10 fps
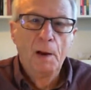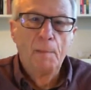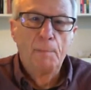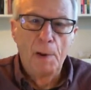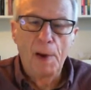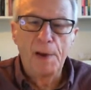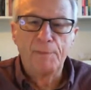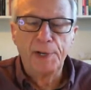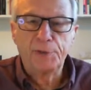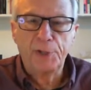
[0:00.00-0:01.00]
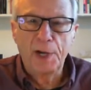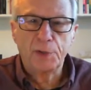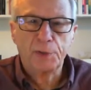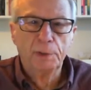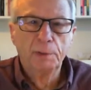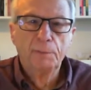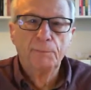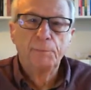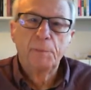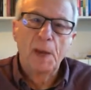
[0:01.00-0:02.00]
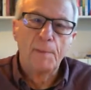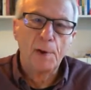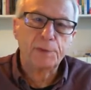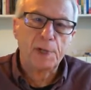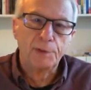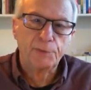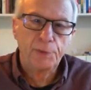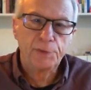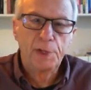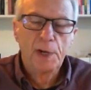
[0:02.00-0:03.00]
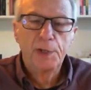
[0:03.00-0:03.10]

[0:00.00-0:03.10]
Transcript: By way of an introduction, in most countries,